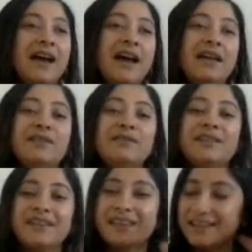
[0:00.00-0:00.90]
I don't want
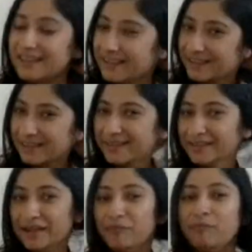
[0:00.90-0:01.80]
to get
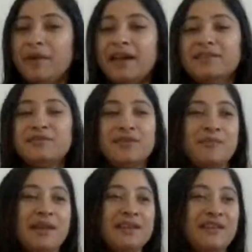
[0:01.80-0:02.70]
banned from
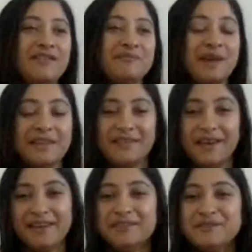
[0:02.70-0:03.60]
any of my
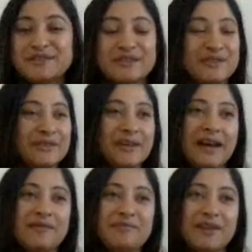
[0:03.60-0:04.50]
live, so
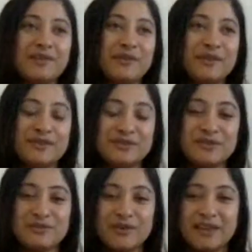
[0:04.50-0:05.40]
I'm not going to
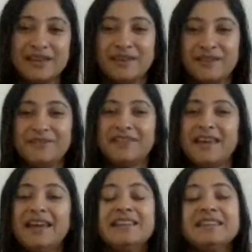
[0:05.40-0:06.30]
show any of
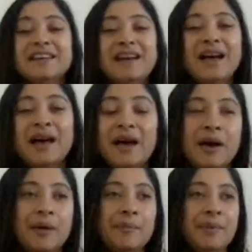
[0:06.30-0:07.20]
that.
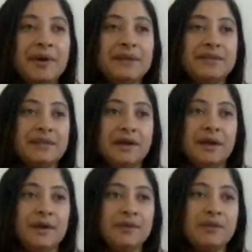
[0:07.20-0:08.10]
But
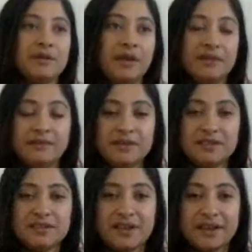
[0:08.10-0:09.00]
you can
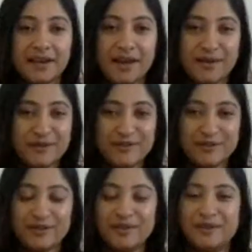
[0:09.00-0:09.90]
always check out
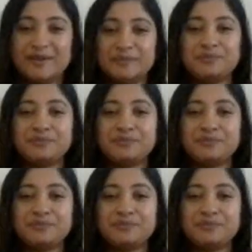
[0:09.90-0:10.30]
your